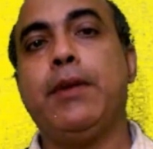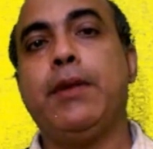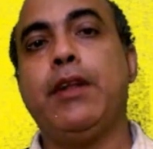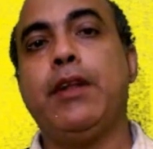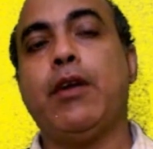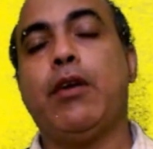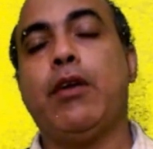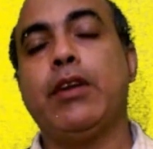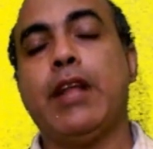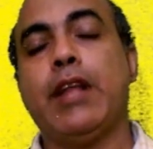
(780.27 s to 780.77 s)

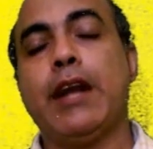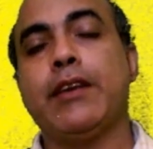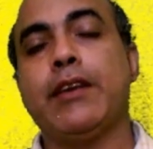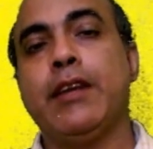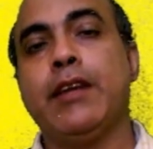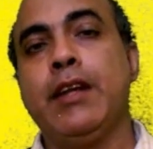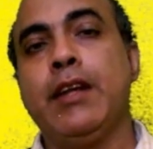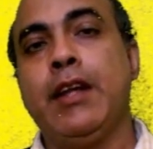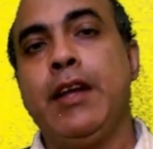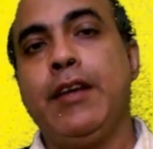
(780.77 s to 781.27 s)
or that
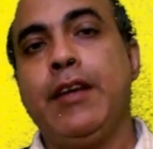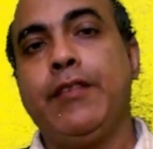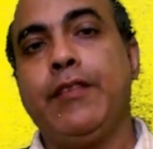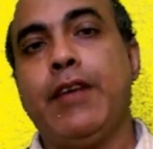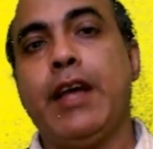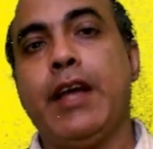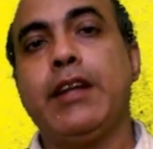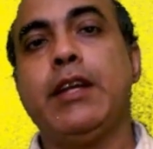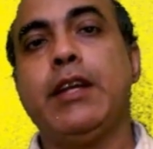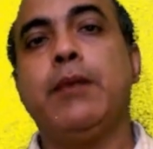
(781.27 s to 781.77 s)

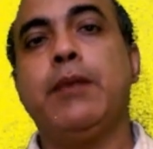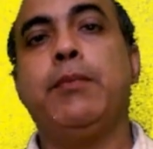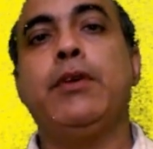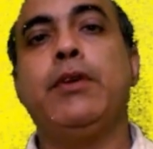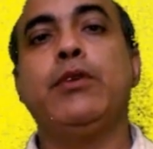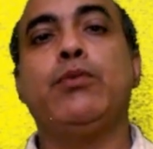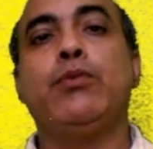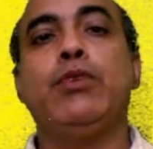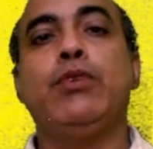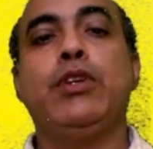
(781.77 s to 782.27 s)

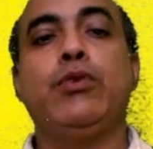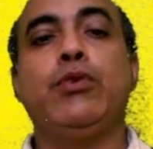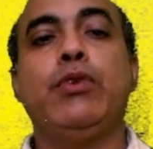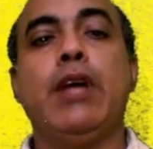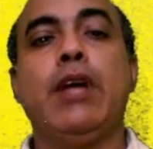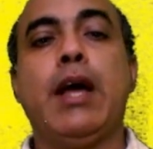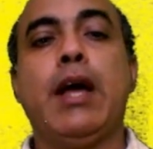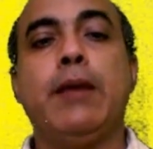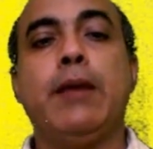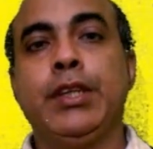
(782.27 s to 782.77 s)
variables which we
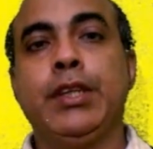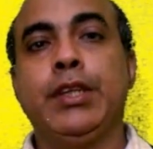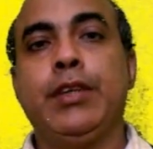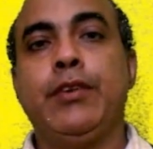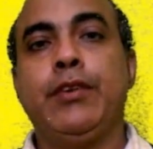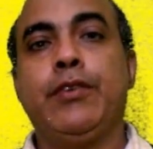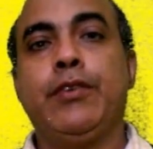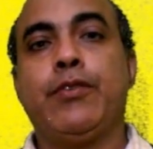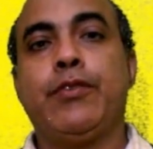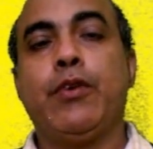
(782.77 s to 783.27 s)
have
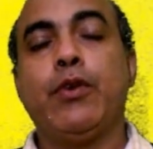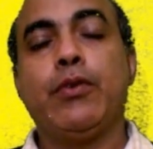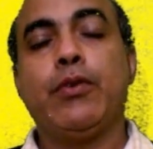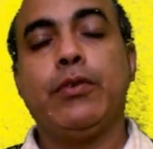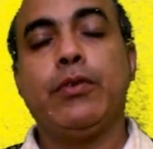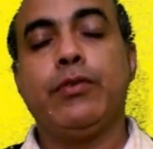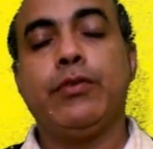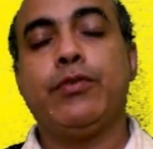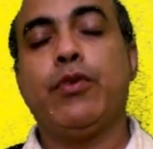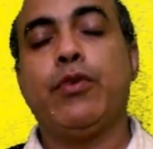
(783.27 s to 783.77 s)

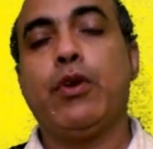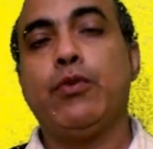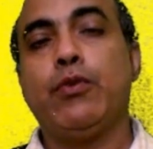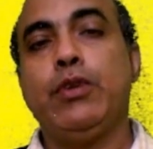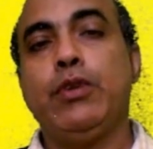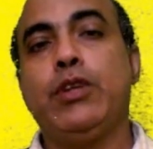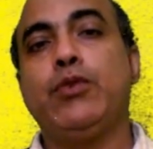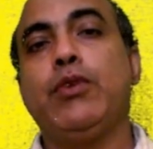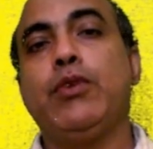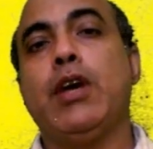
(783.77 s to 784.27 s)
for
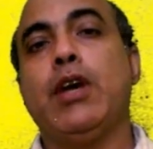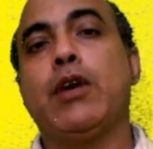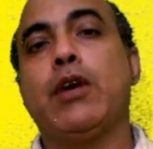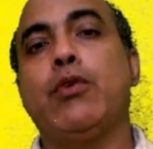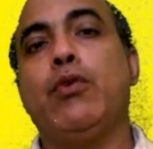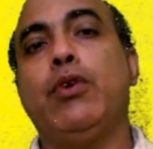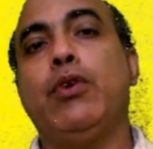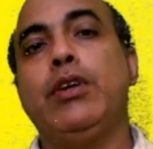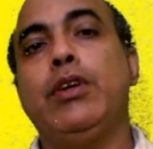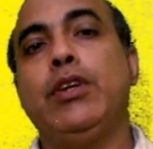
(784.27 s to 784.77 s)
which we are
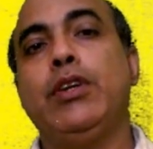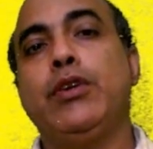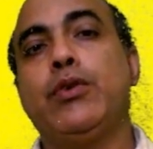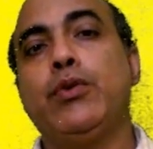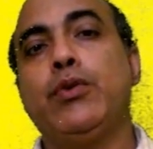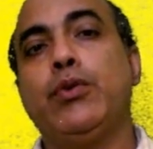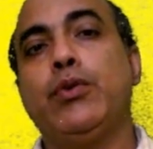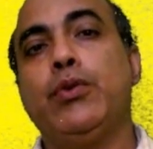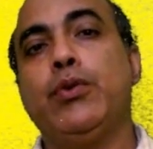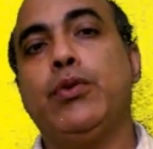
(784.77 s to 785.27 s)
going
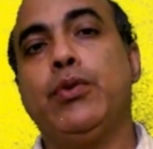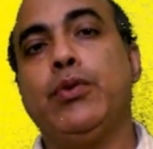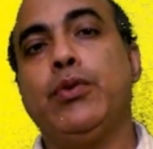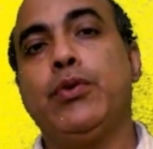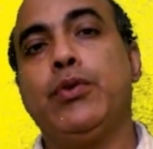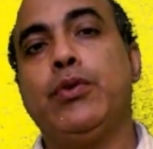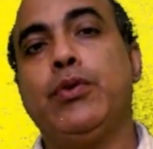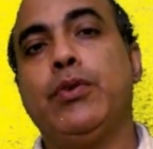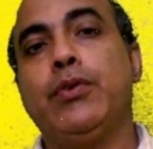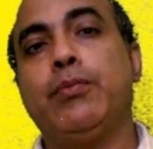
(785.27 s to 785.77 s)
to
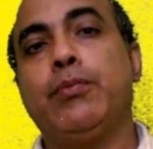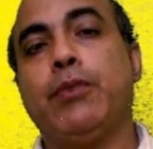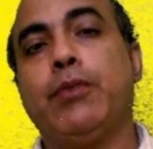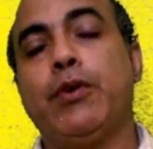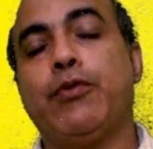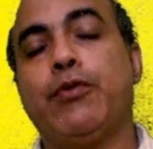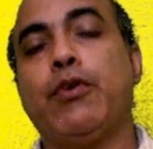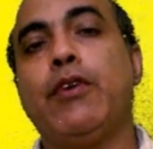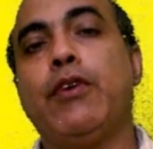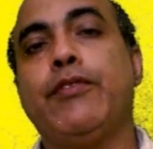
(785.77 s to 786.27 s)

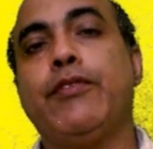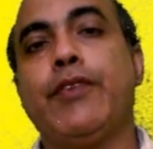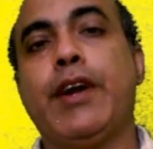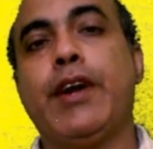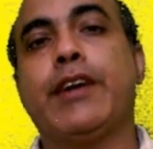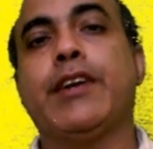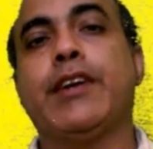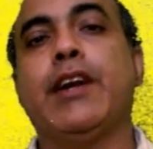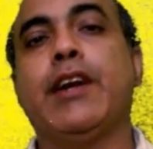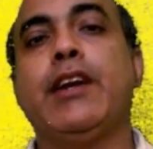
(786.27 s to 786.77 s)
perform
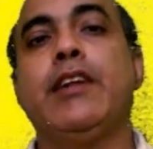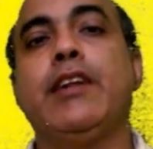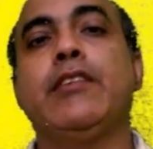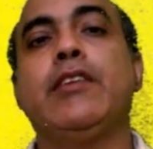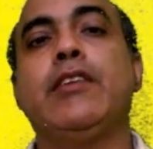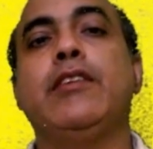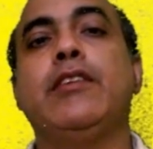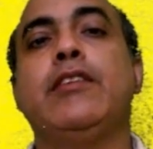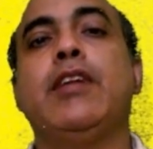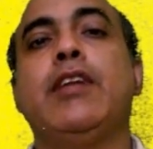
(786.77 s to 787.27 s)
factor
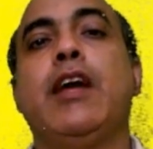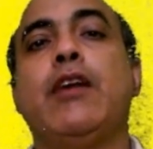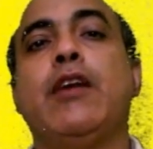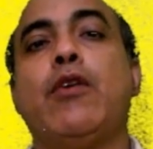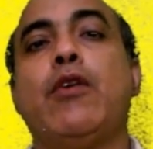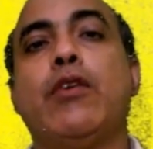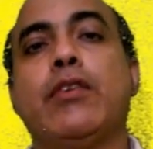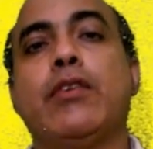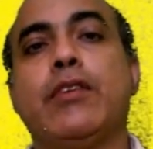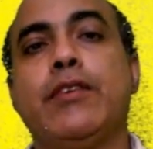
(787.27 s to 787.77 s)
analysis, they are
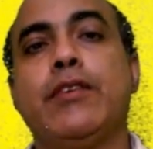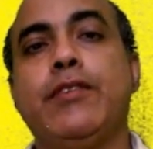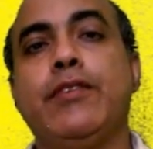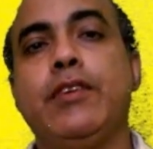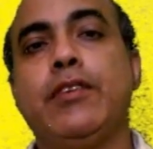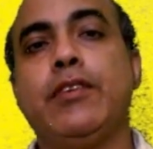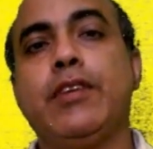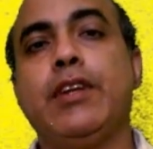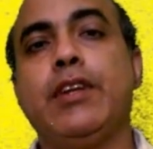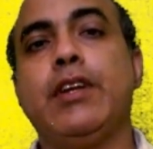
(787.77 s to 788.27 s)
not
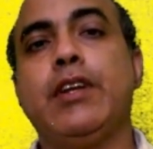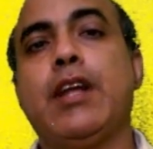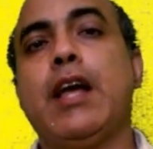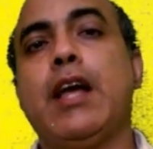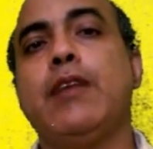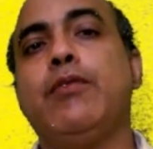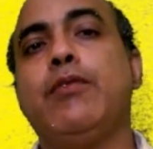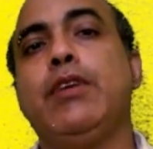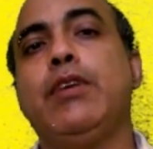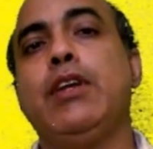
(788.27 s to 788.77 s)
sufficient,
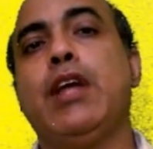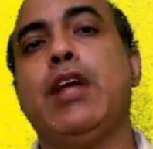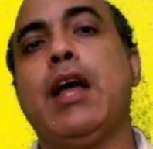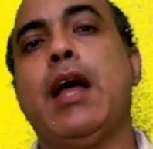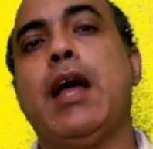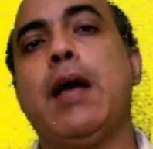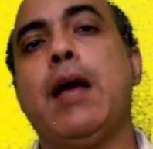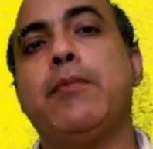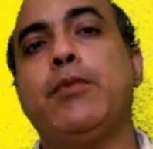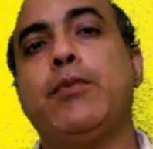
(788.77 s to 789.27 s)
and we
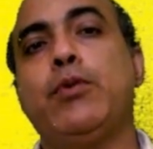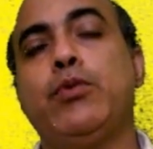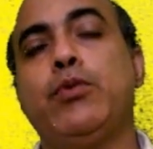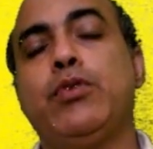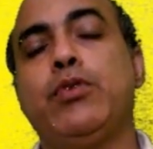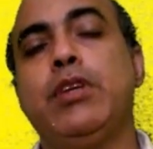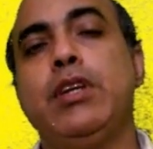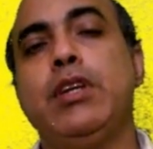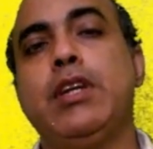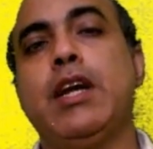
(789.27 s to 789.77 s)
have to
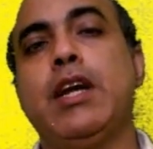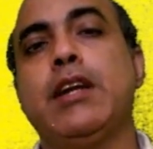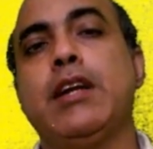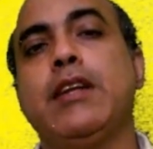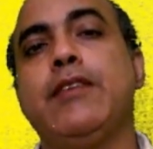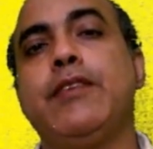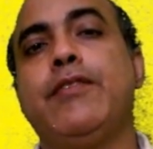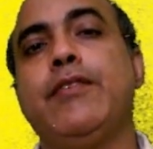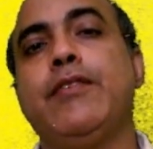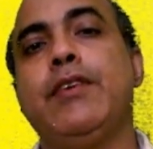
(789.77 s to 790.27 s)
see that
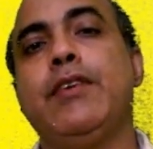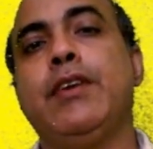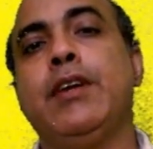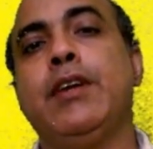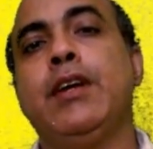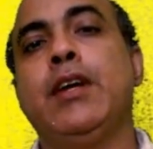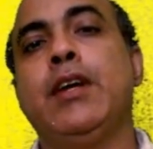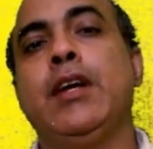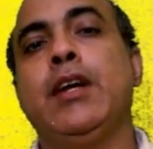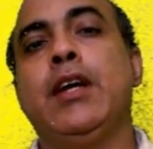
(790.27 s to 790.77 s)
if
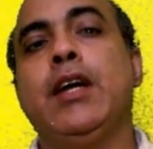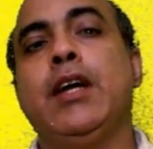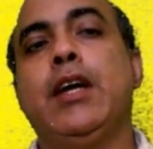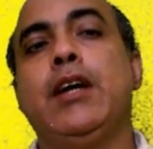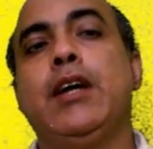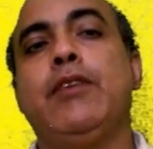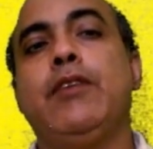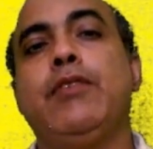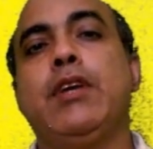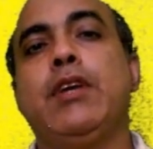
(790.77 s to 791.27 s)

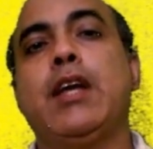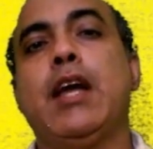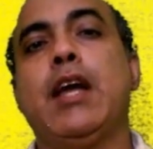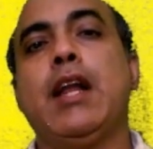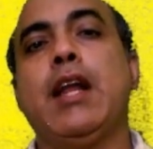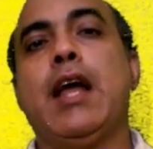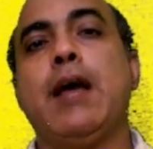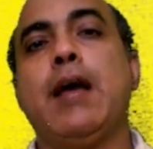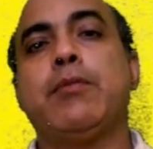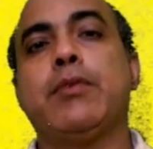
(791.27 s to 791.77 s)
we can
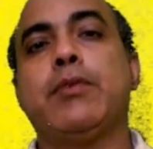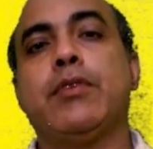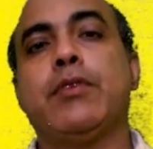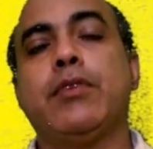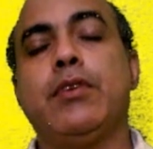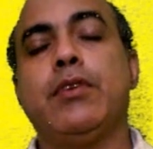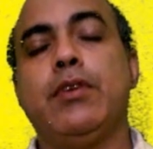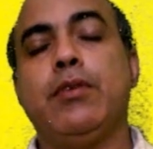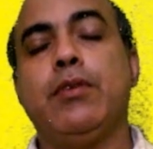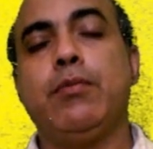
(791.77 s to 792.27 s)
have
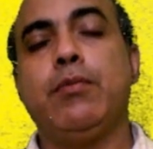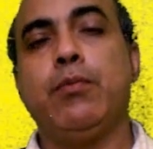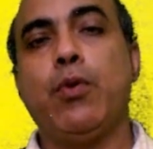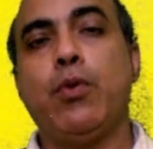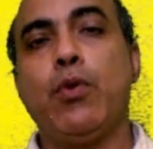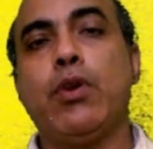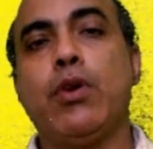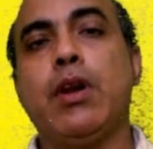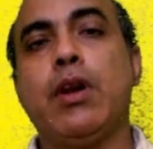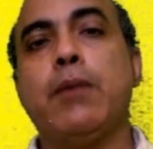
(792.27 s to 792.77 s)

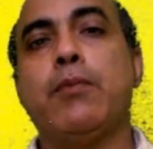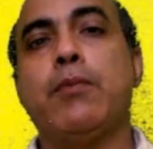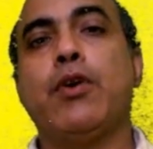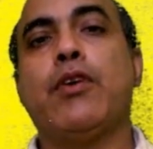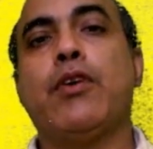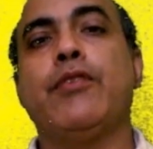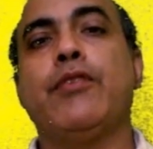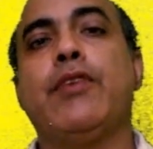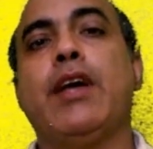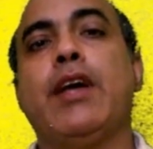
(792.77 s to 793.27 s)
more number
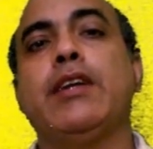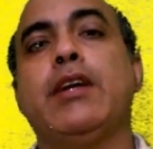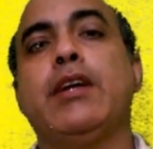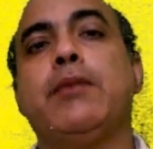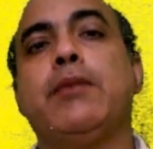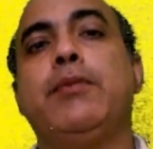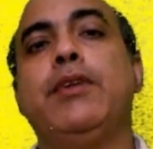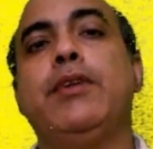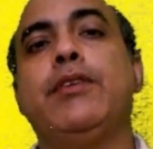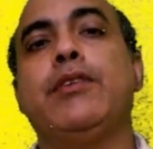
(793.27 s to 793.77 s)
of
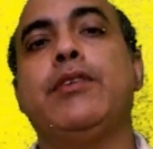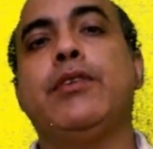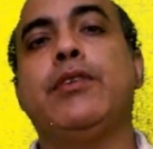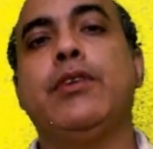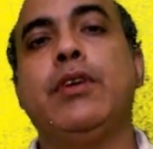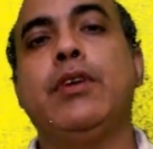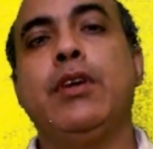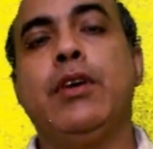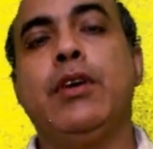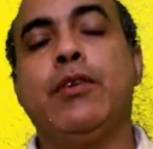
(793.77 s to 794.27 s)
variables
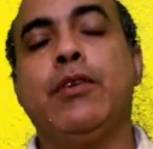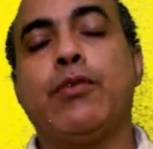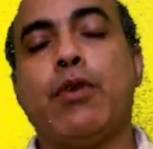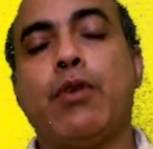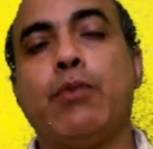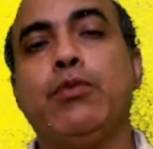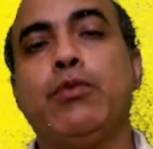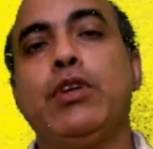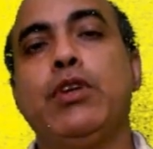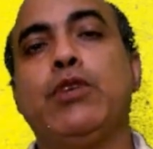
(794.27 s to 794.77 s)

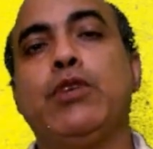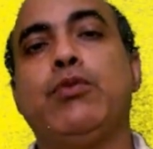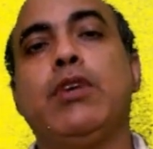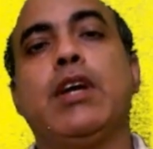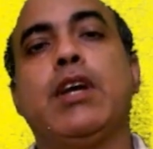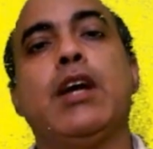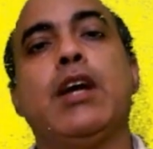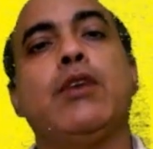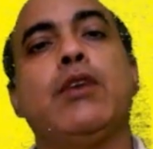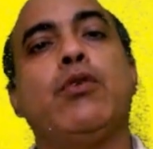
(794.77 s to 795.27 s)
from which we
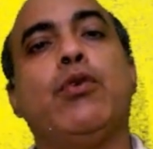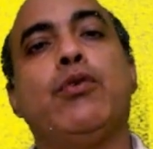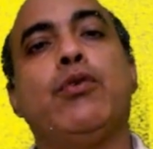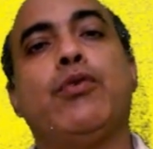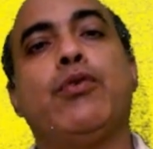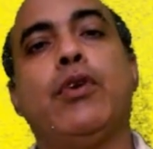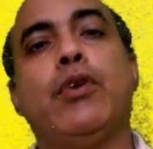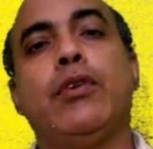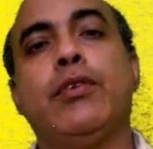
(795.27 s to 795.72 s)
can go for